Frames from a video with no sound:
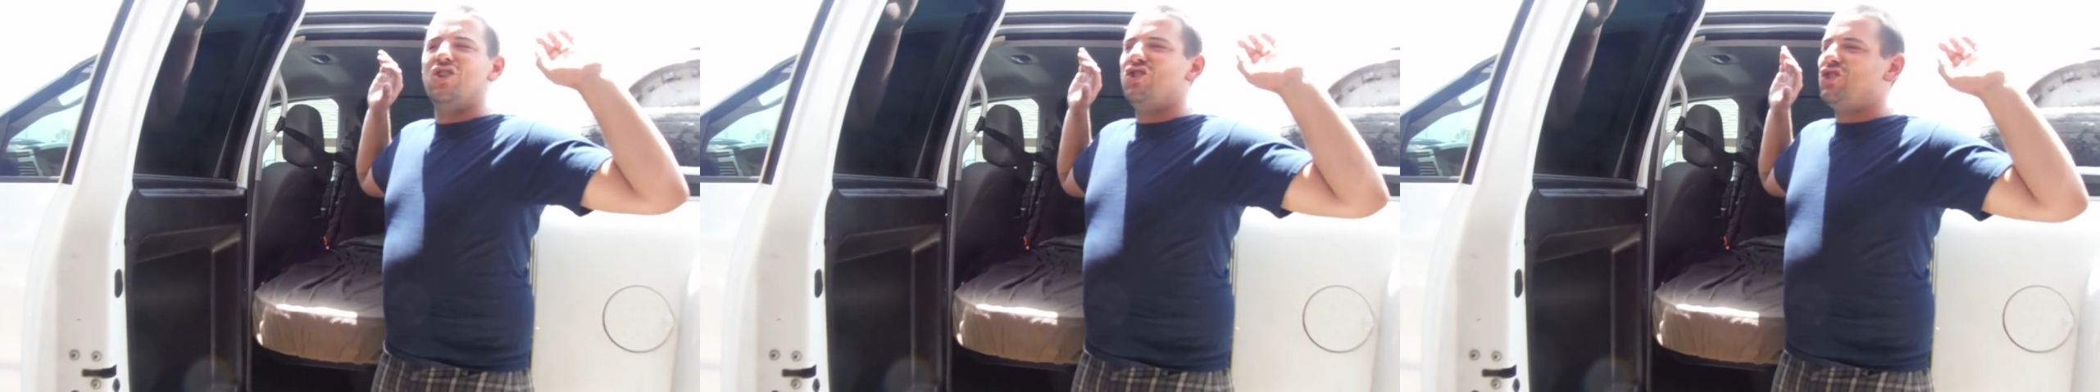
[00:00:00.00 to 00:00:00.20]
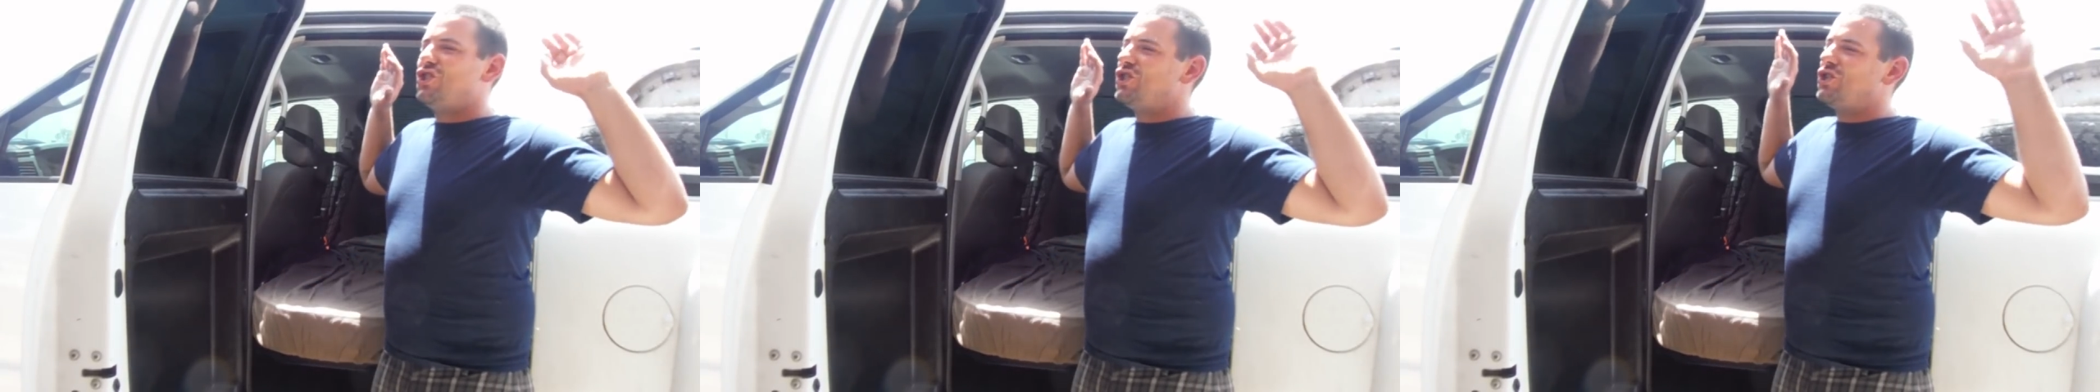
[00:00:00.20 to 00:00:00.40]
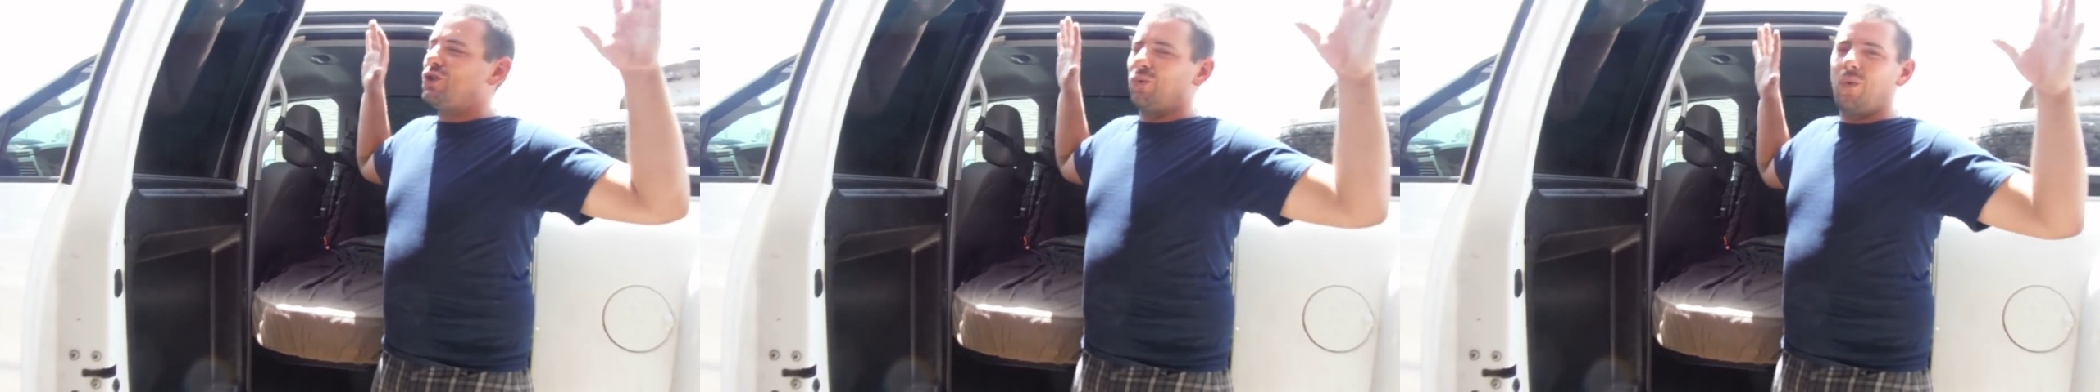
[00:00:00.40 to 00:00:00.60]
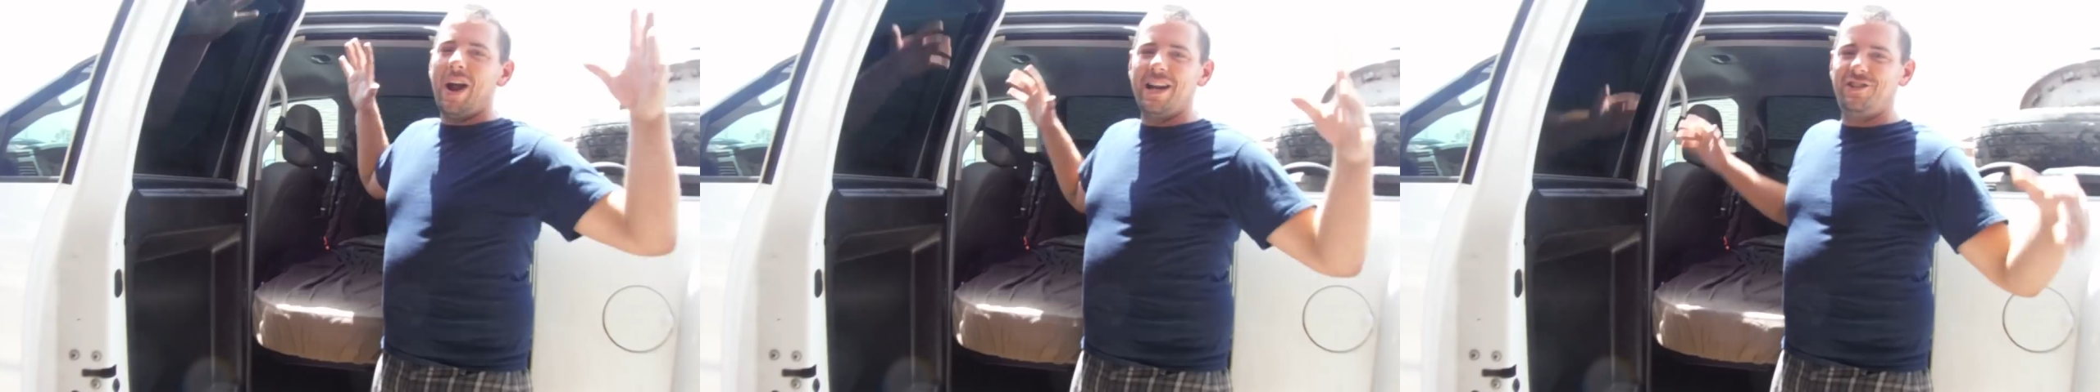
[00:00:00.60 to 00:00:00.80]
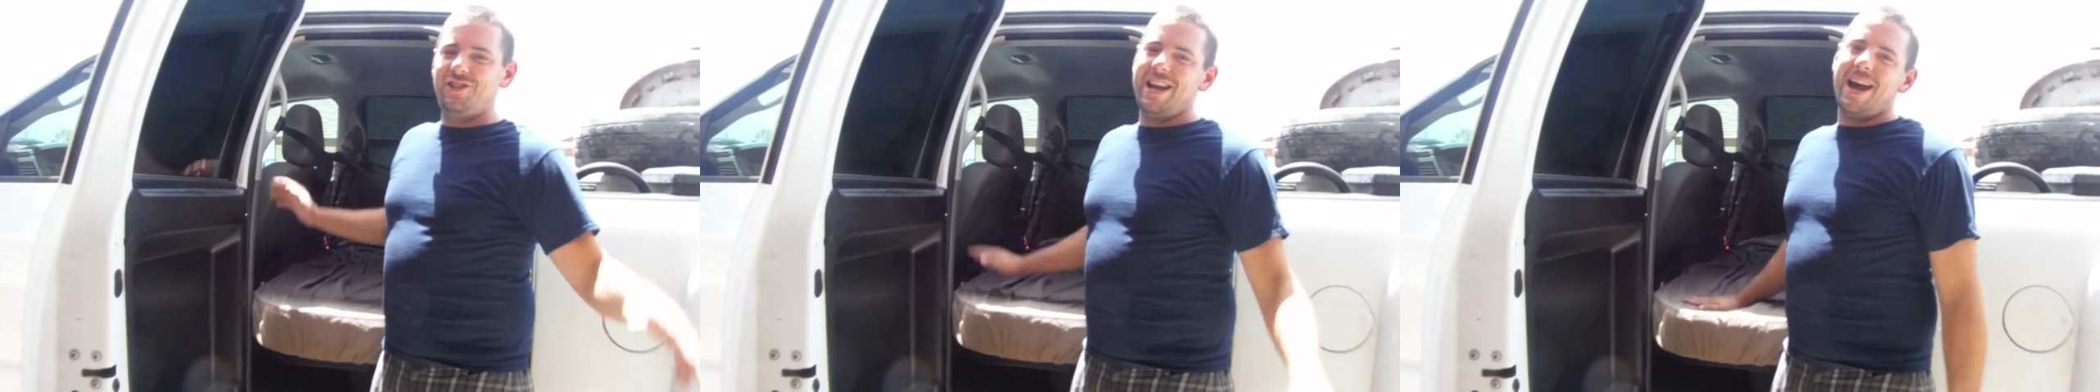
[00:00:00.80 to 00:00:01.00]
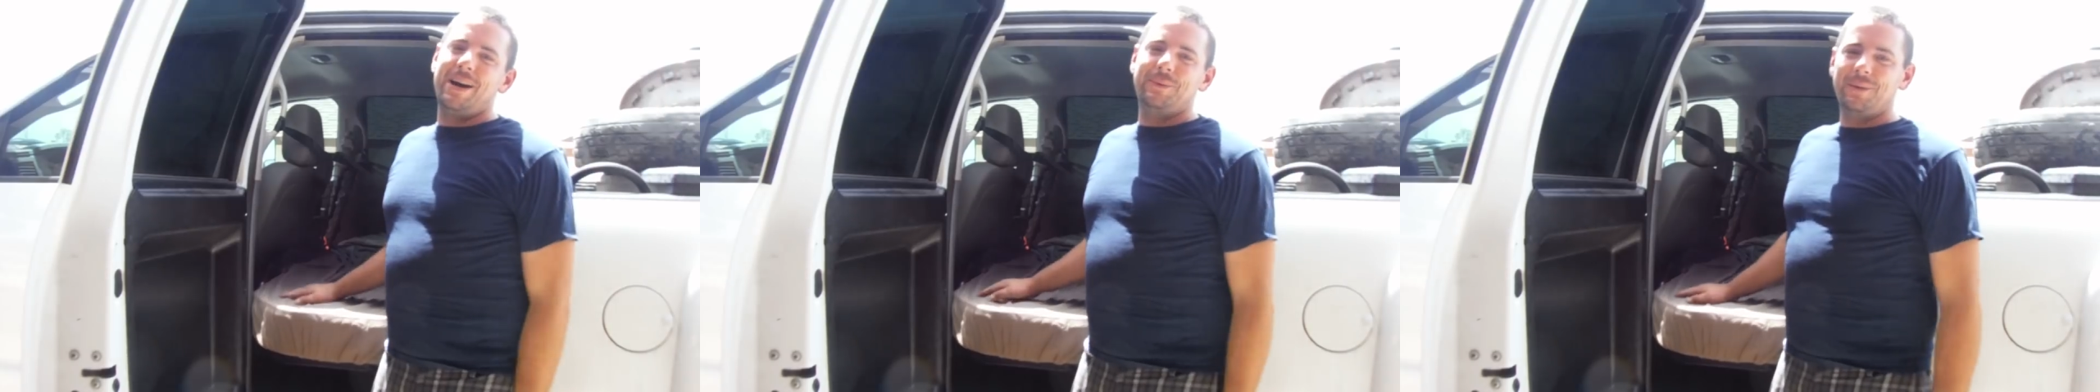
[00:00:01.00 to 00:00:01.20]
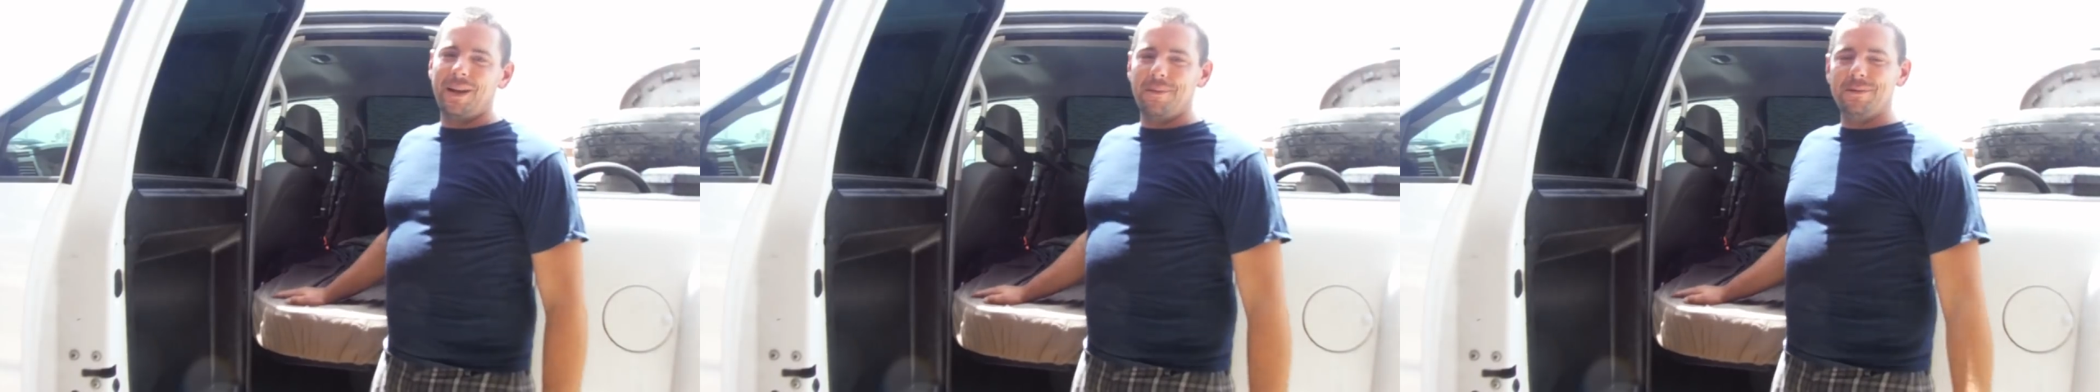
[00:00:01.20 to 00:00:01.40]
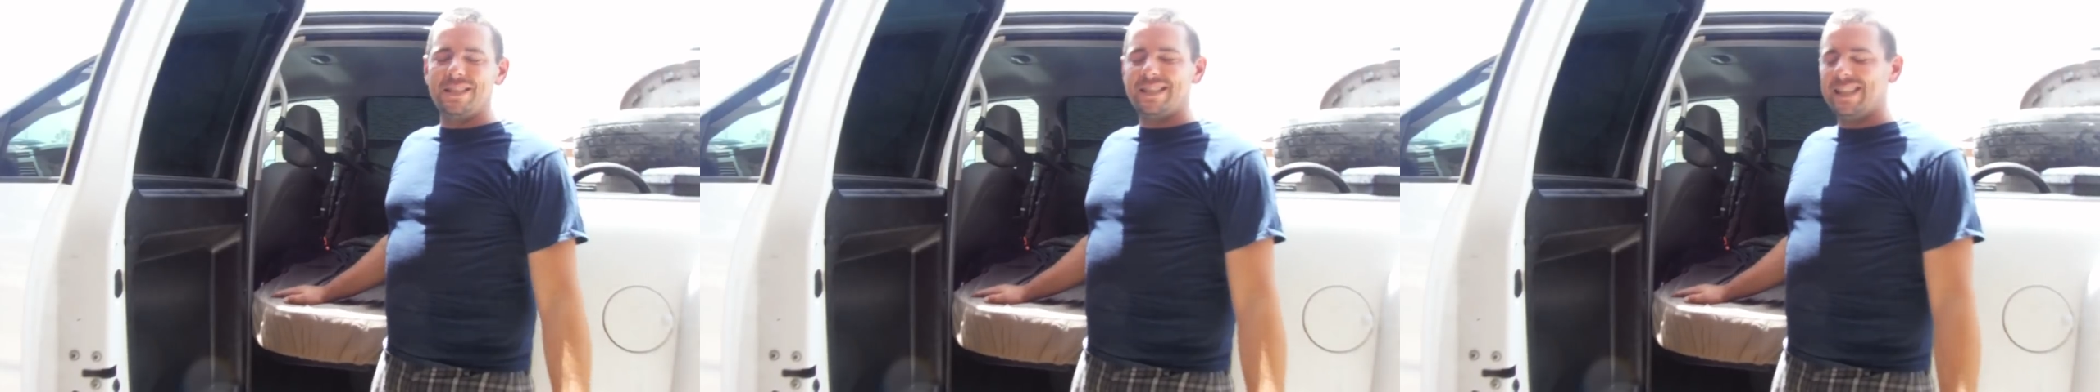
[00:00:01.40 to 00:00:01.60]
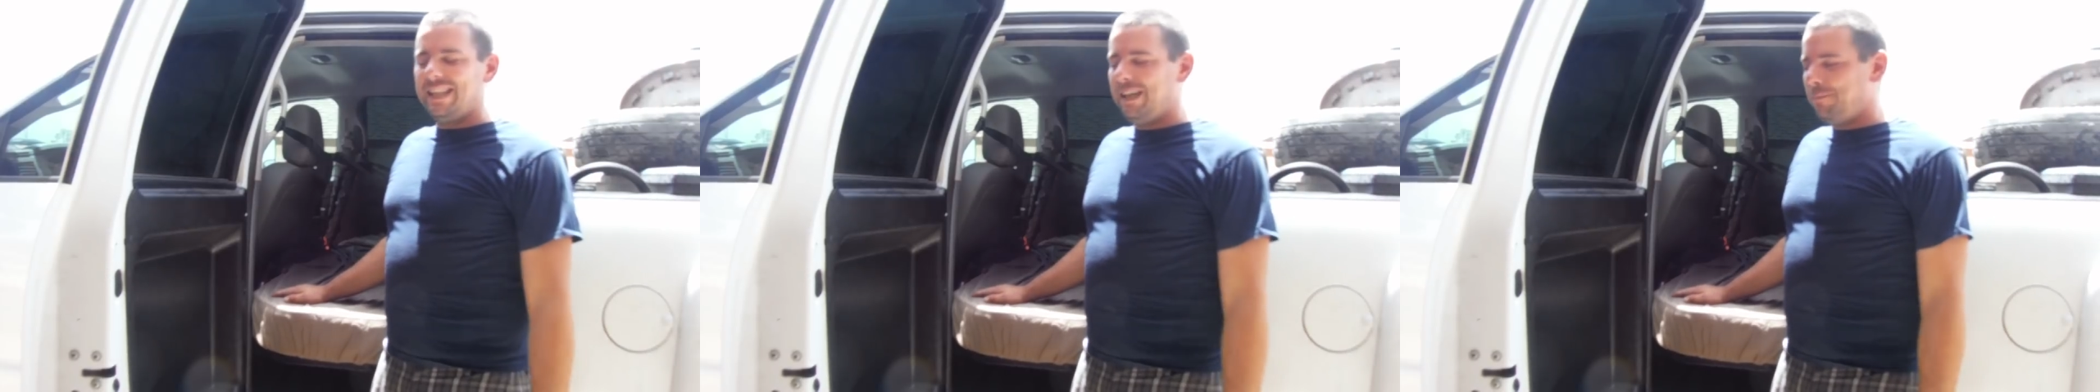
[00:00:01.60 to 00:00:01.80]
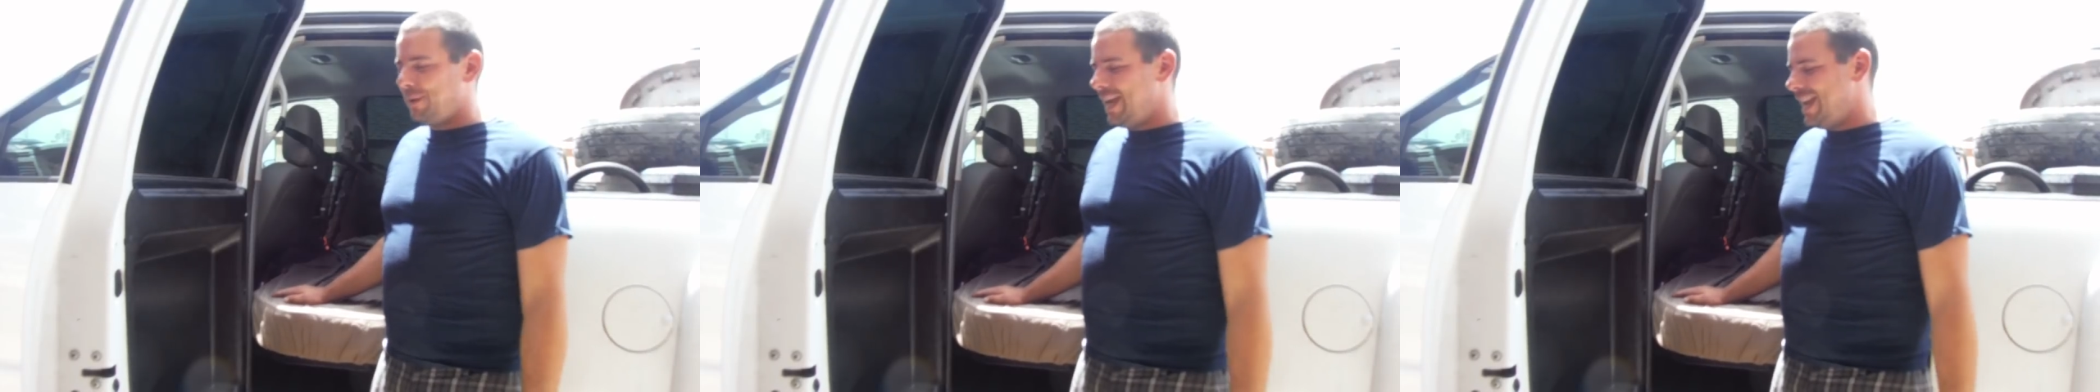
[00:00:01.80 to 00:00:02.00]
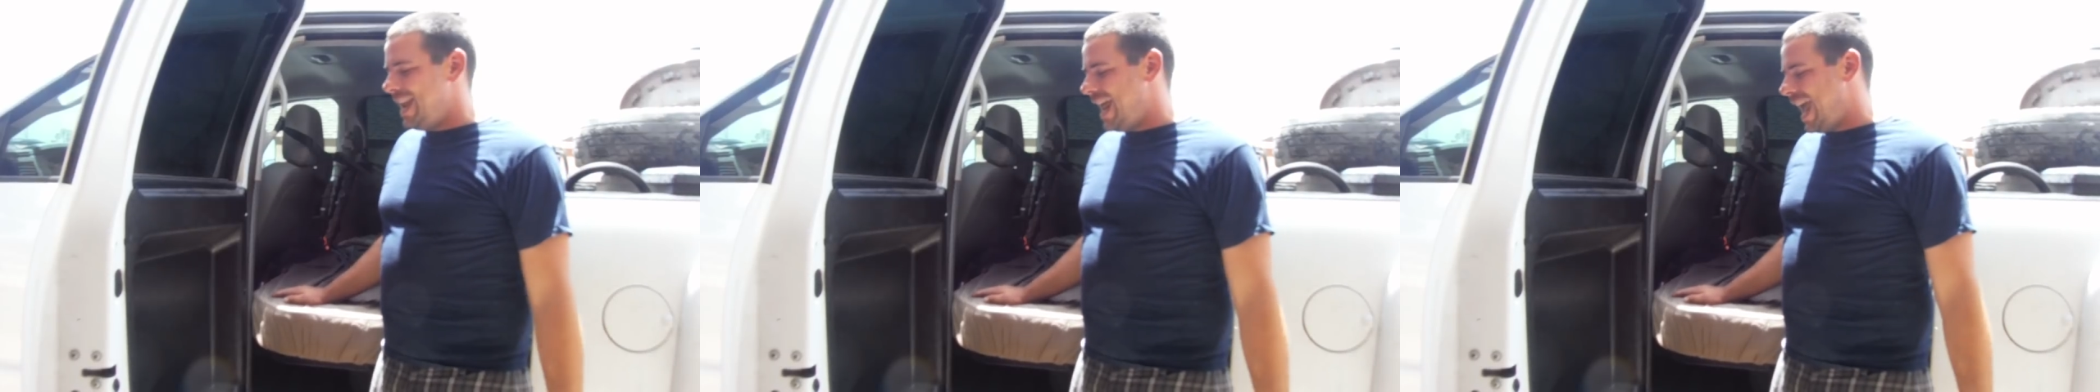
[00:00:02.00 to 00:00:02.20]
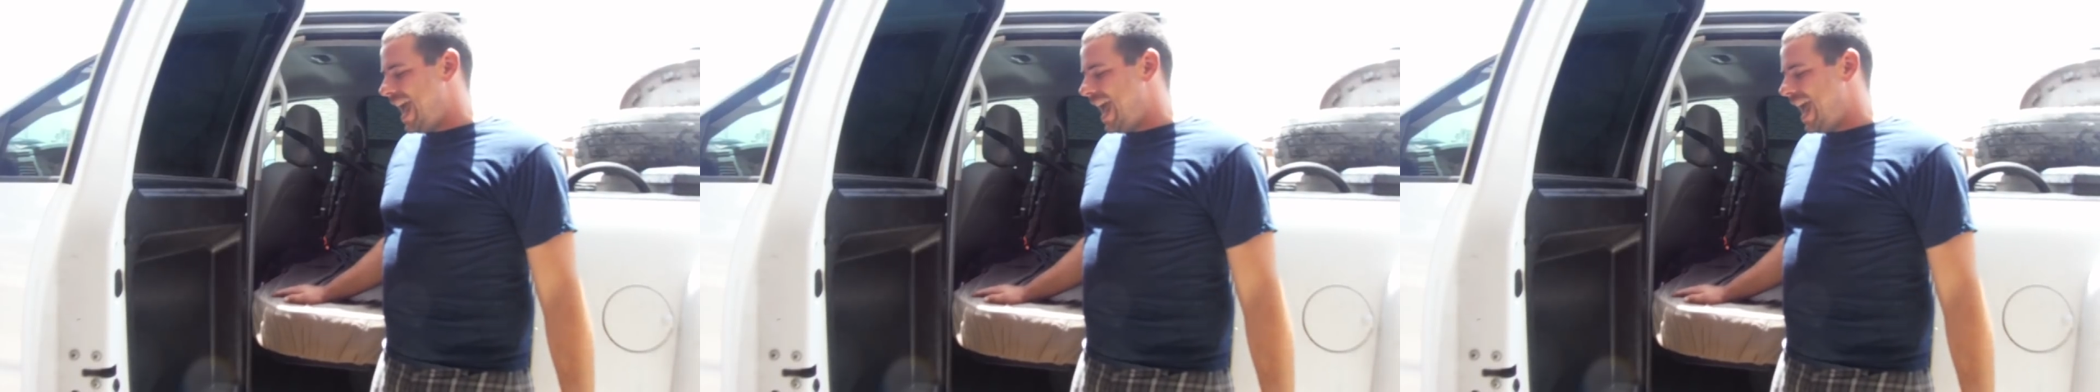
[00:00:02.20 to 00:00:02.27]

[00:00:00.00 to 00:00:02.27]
stretch out when I'm sleeping,